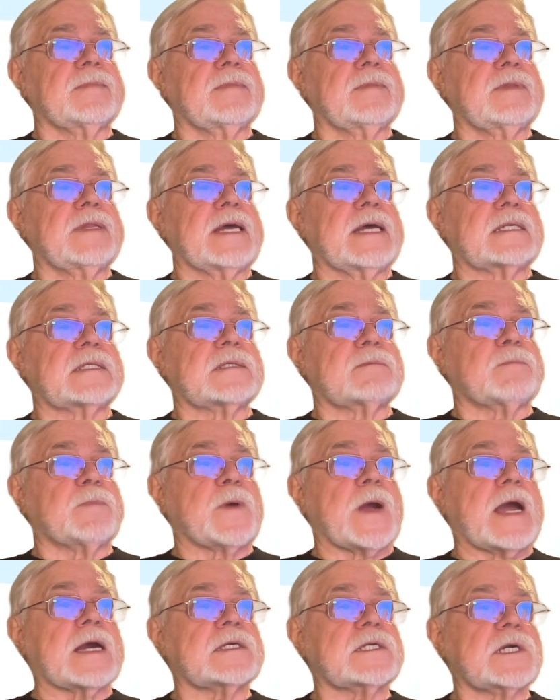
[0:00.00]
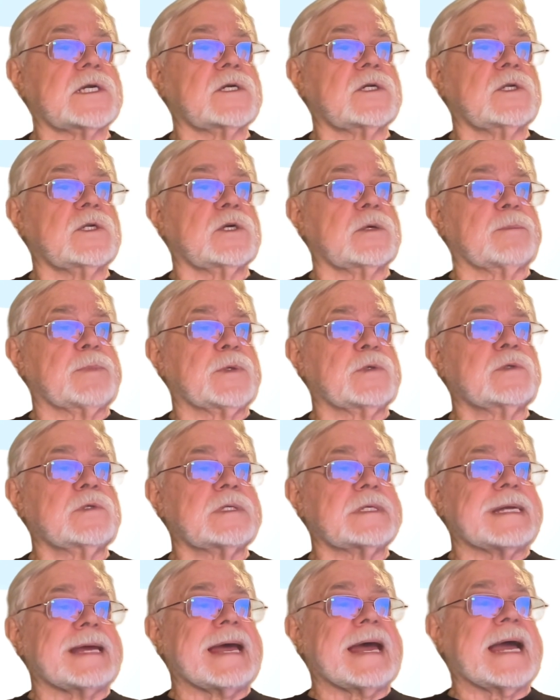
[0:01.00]
that's practical or
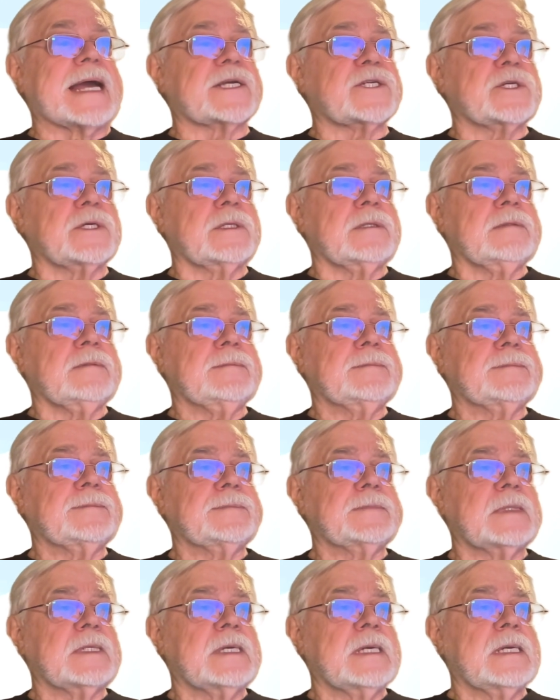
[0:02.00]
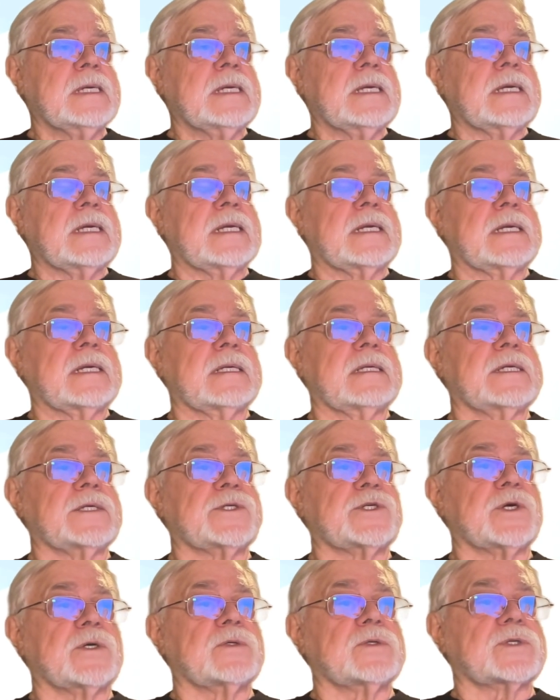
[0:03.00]
prudent action, and it
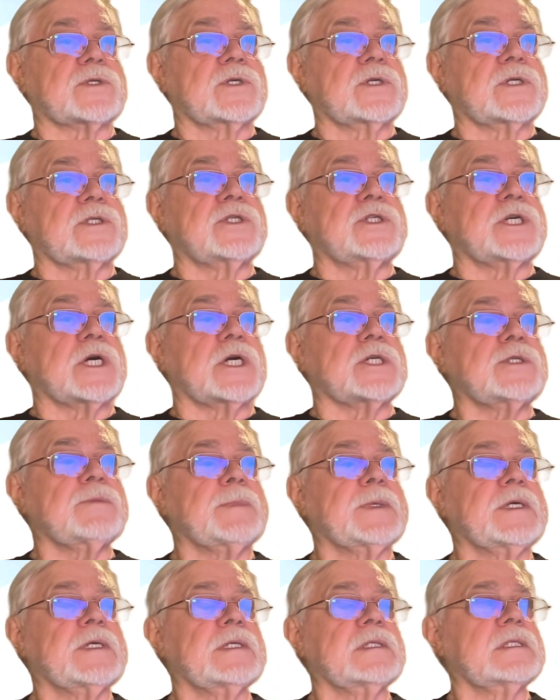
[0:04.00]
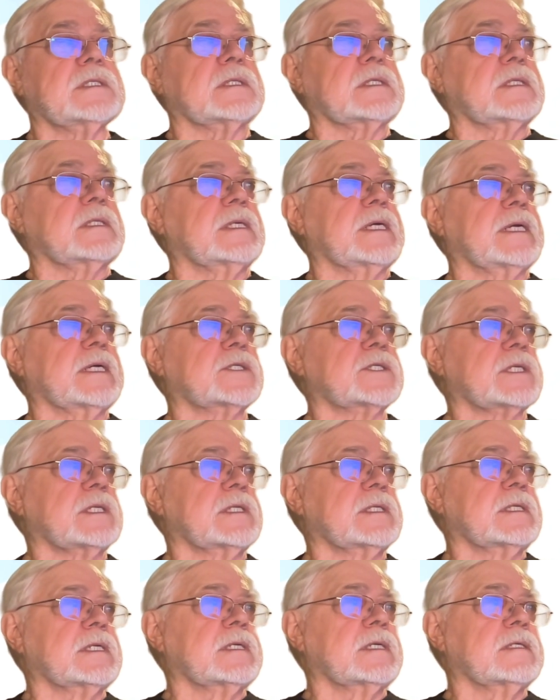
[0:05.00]
shows good judgment and
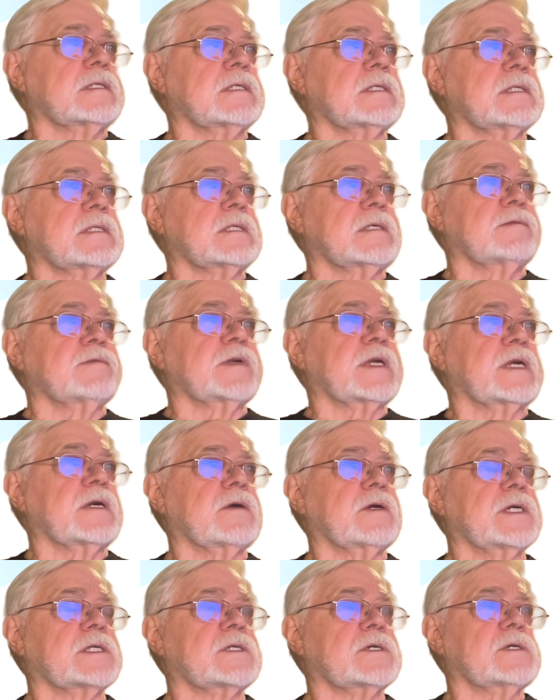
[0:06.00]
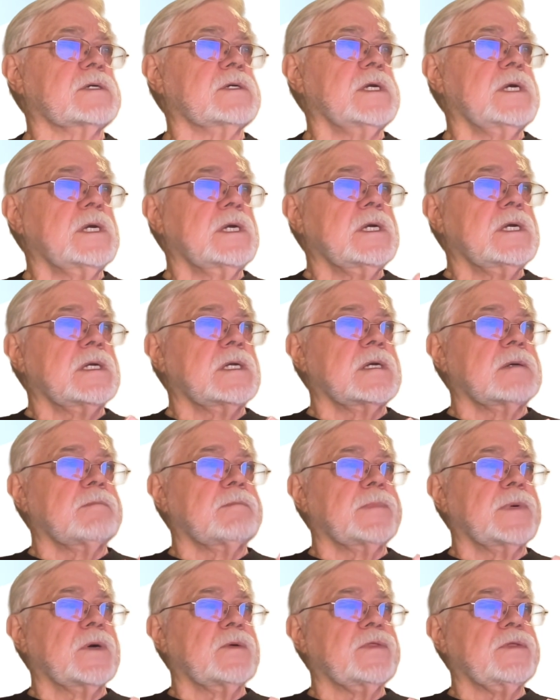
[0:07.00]
excellent sort of character. Now,
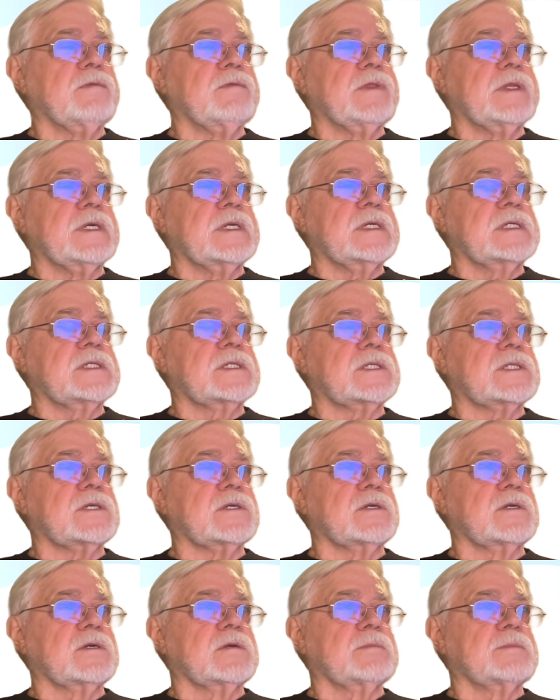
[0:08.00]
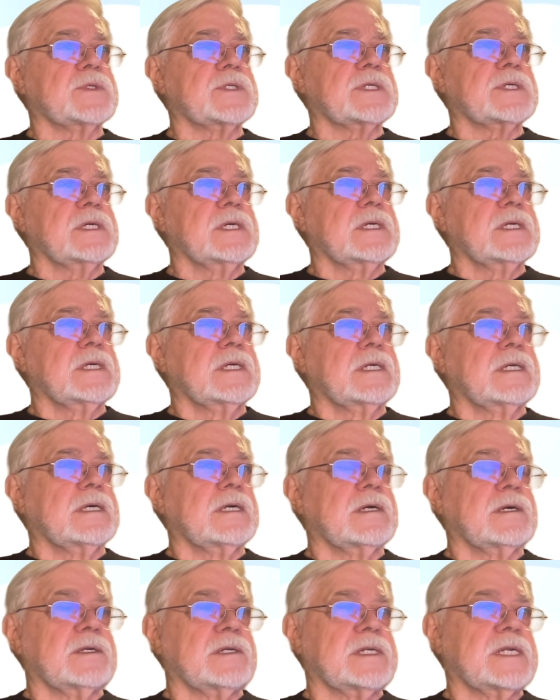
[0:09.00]
both of these terms
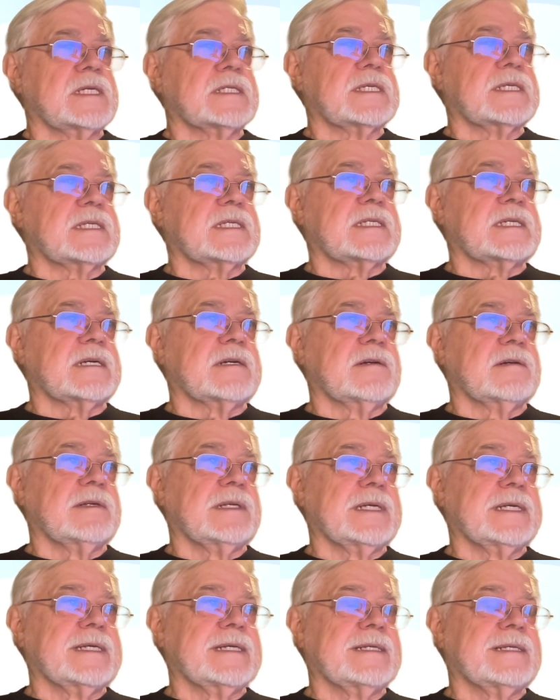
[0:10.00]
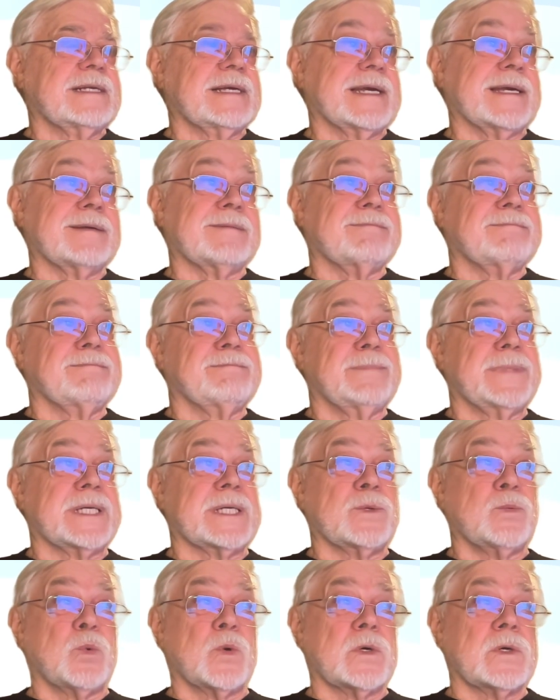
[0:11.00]
aren't necessarily like
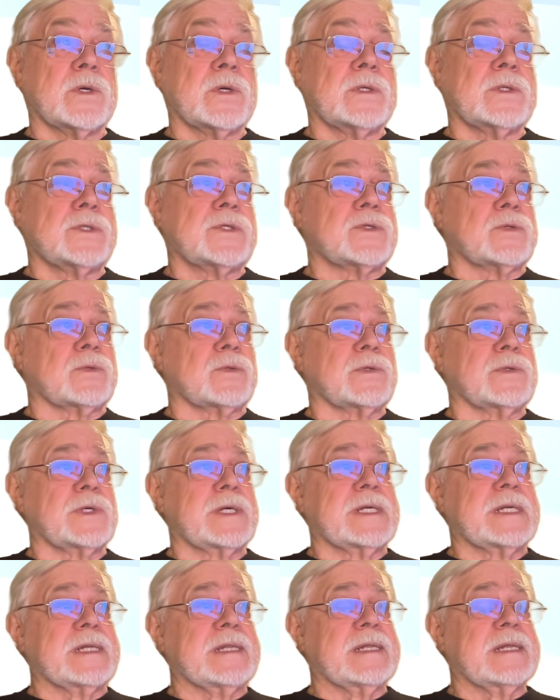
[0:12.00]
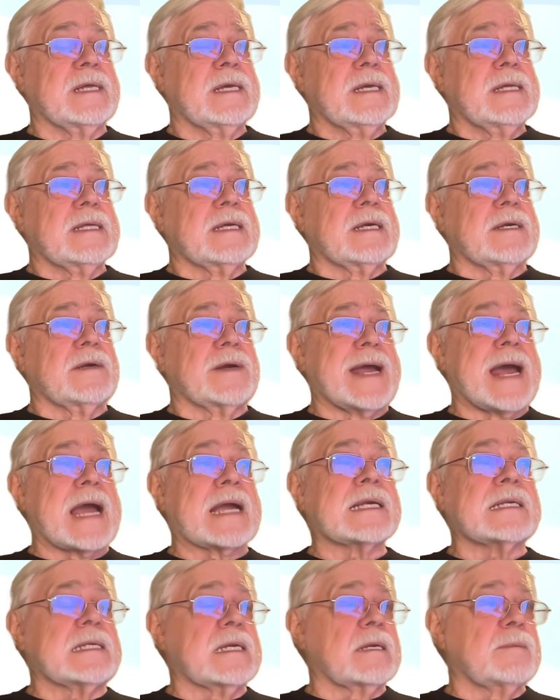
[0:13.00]
big words or any or
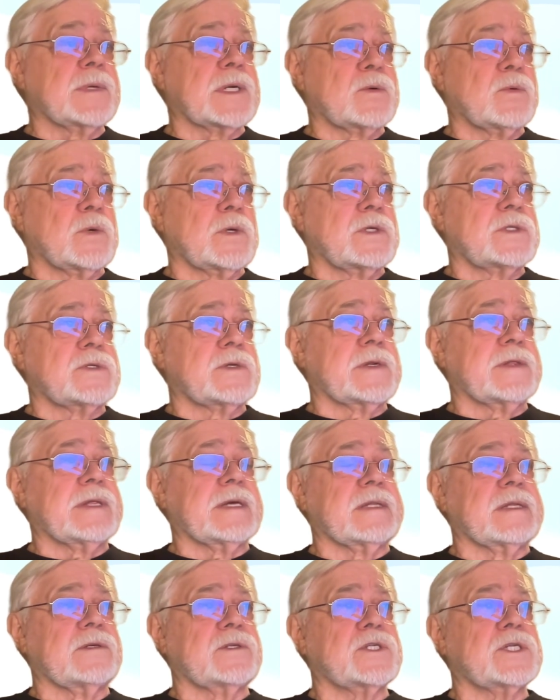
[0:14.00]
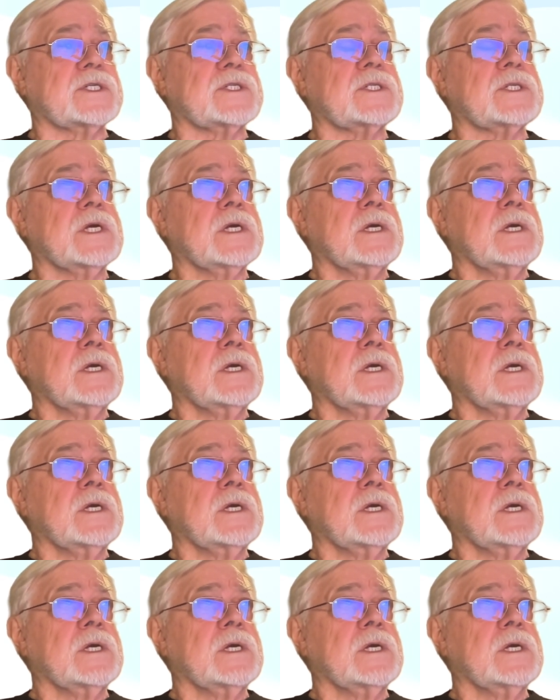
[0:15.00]
academic words or anything. They're just